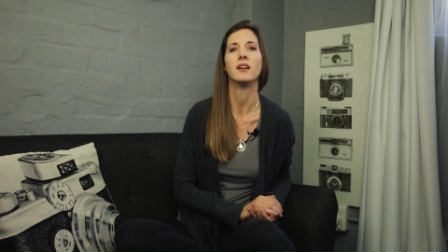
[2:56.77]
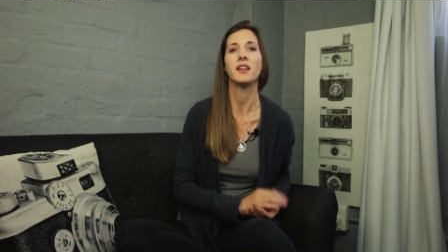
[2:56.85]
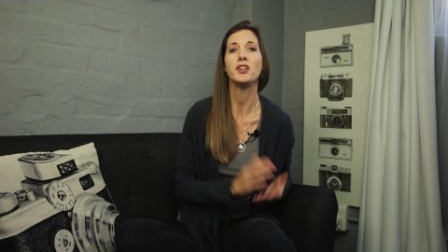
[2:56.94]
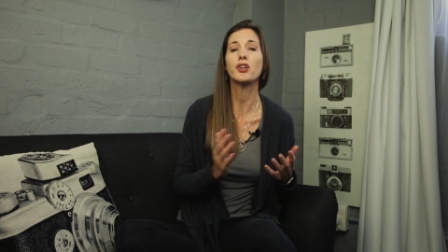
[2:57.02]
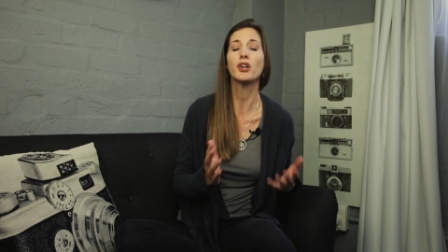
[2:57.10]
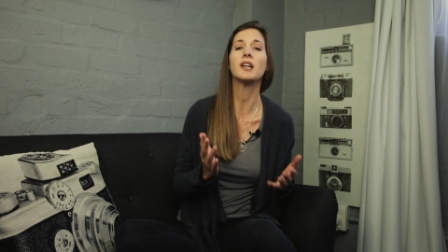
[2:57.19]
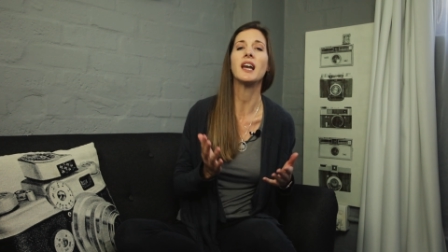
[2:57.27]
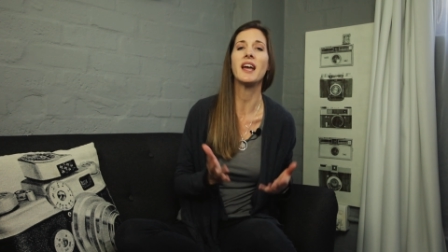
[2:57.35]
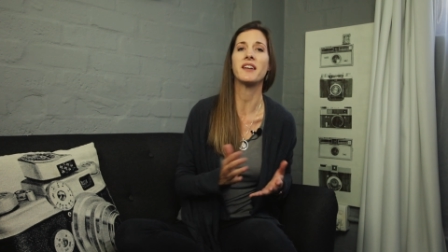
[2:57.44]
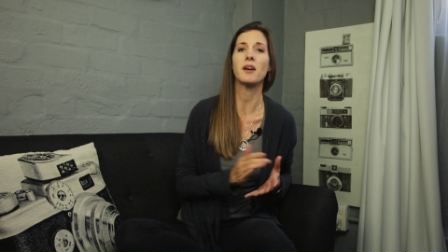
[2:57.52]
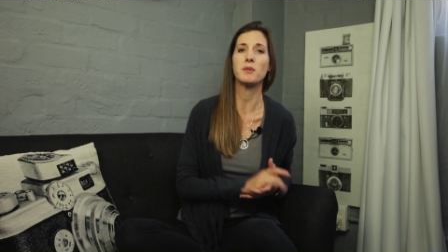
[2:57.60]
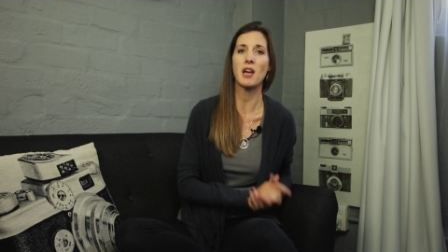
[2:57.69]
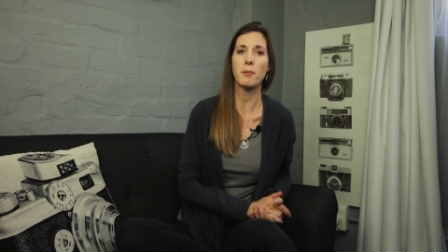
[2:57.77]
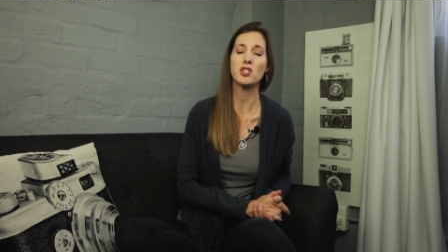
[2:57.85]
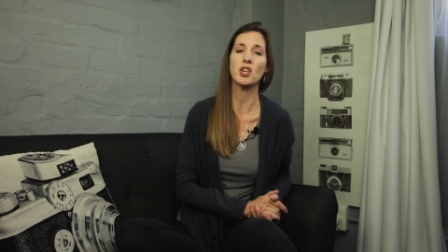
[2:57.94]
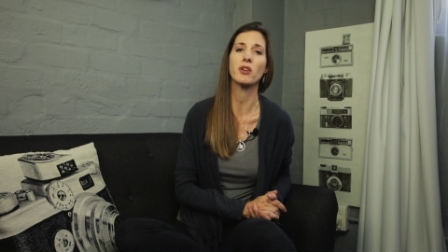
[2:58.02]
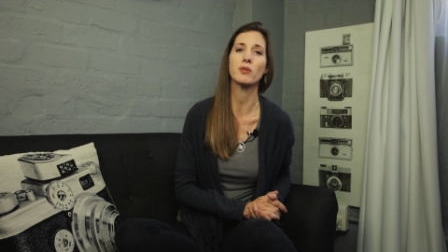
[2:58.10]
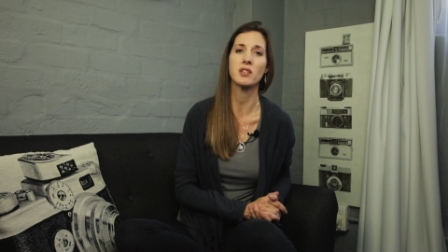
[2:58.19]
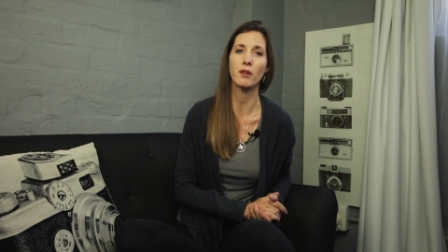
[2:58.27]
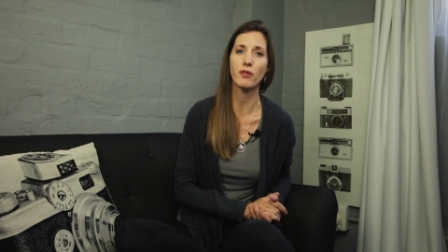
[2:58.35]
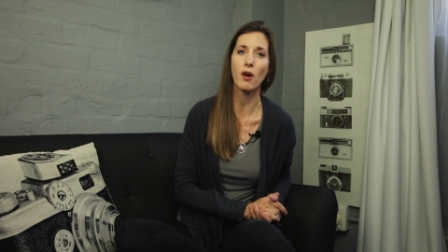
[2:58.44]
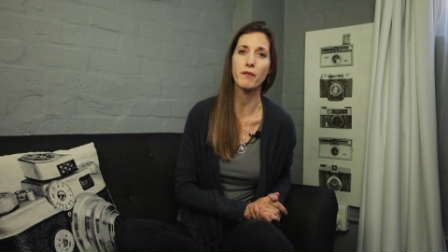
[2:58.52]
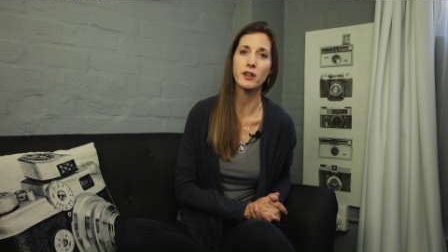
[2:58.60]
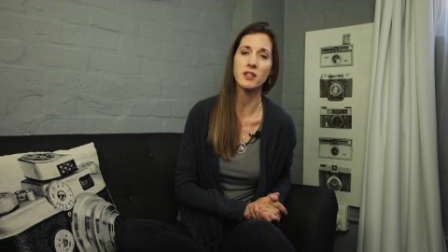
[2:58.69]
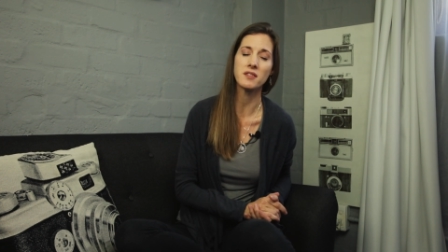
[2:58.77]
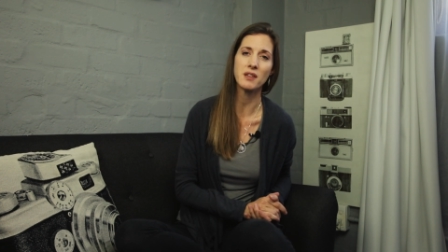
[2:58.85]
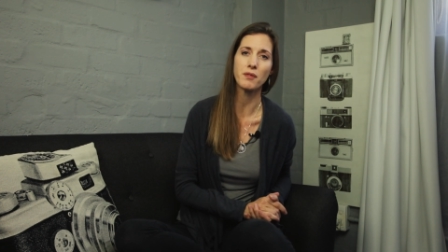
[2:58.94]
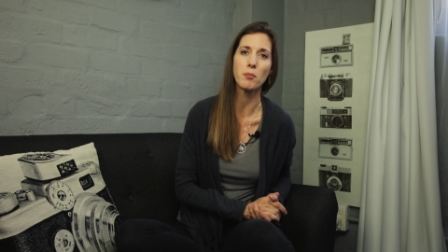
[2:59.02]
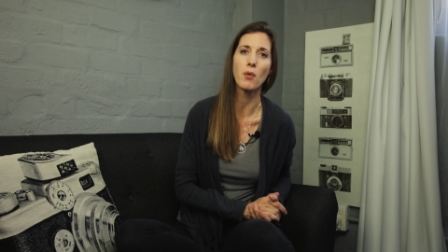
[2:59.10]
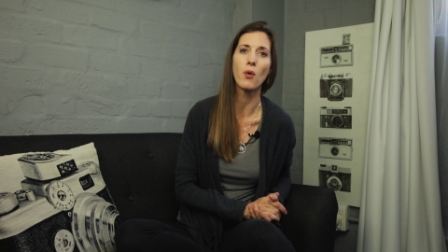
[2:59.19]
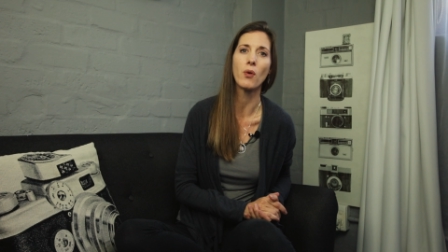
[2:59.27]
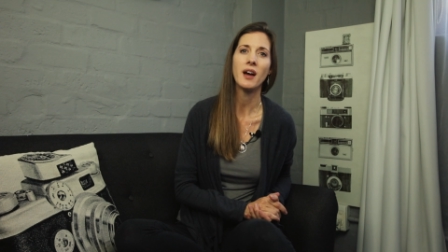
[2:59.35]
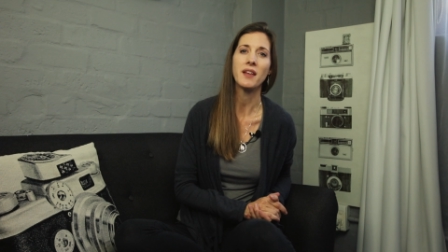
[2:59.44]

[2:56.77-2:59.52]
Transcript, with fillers: then you could land up damaging your self-confidence even more.